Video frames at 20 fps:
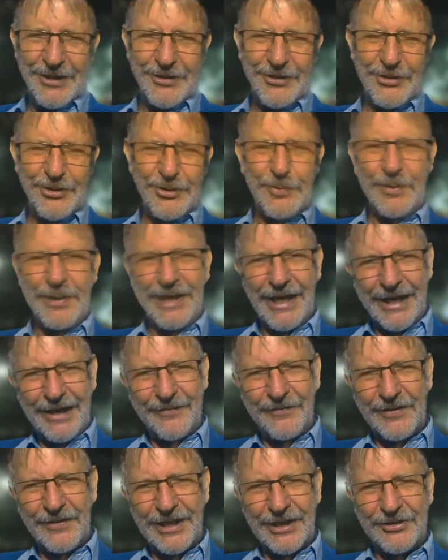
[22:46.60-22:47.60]
Do you
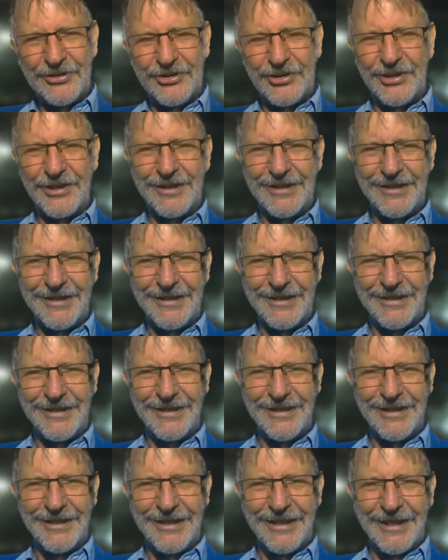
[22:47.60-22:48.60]
behave like Jesus?
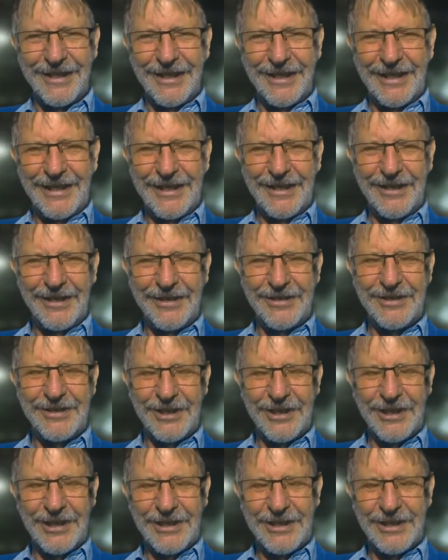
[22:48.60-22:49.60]
And I know
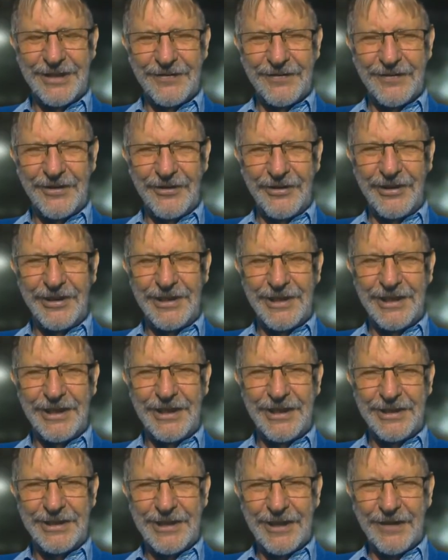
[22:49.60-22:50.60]
it's a very
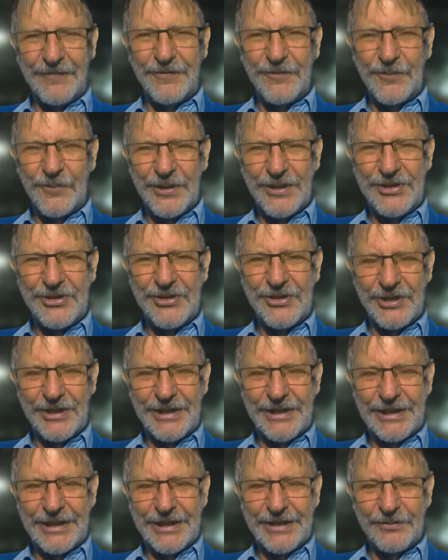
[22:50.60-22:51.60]
tough
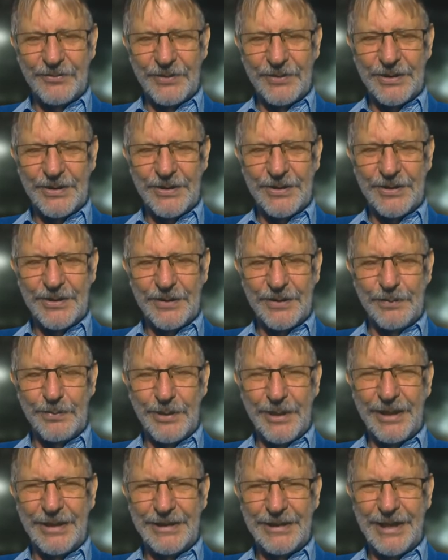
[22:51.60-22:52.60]
question. This is a
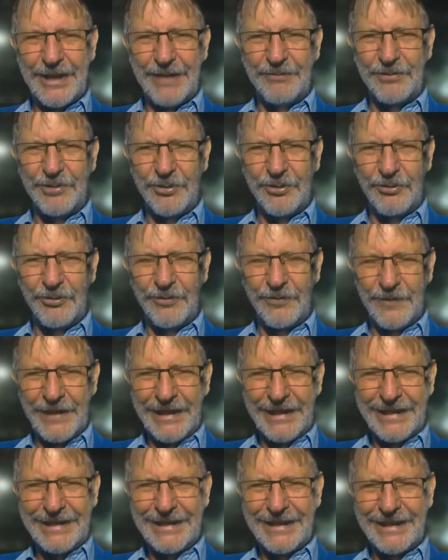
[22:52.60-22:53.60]
power time to
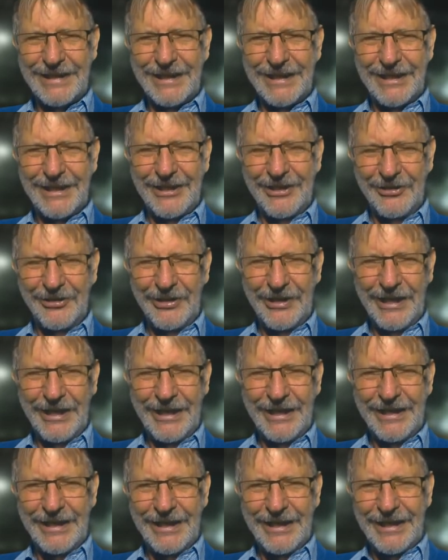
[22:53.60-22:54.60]
reflect, okay?
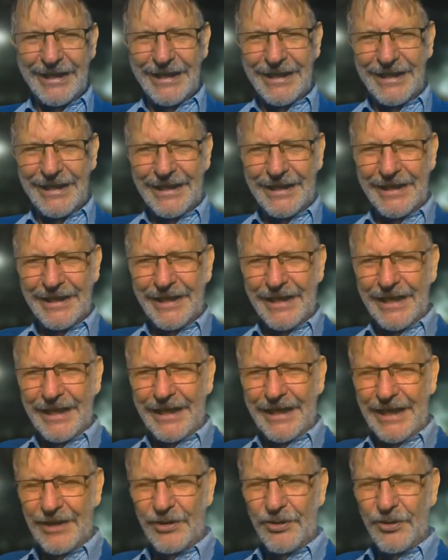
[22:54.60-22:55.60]

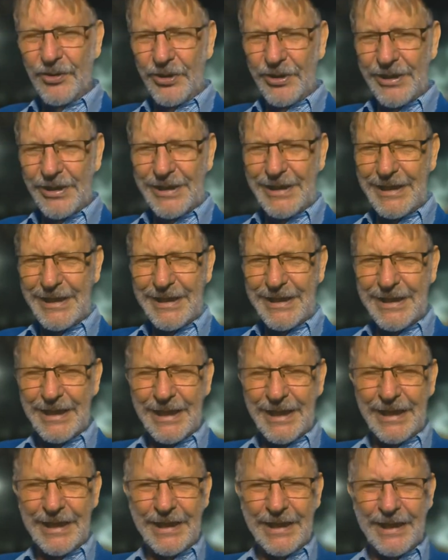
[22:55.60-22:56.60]
Can you honestly
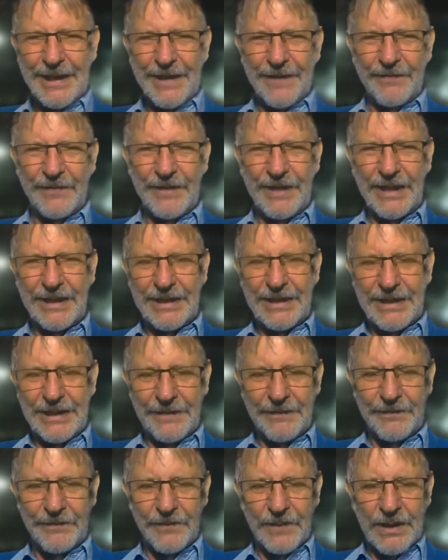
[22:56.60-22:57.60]
say
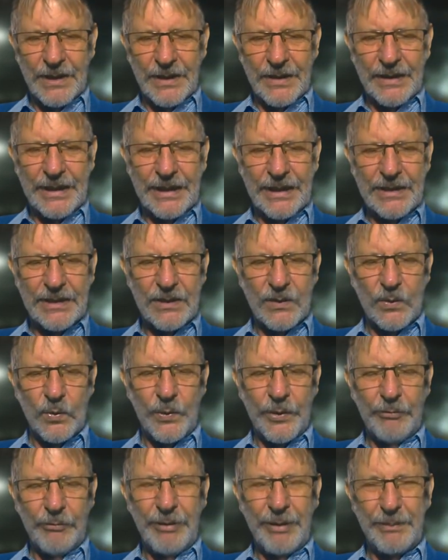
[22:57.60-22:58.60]
that
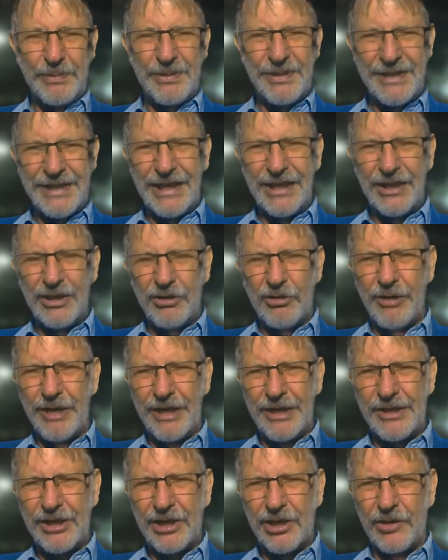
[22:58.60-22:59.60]
we represent
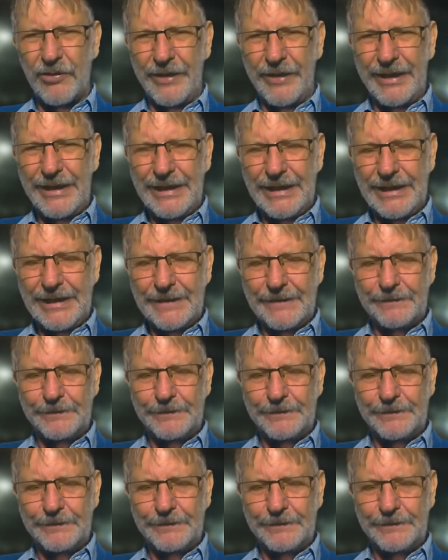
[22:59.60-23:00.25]
Christ correctly?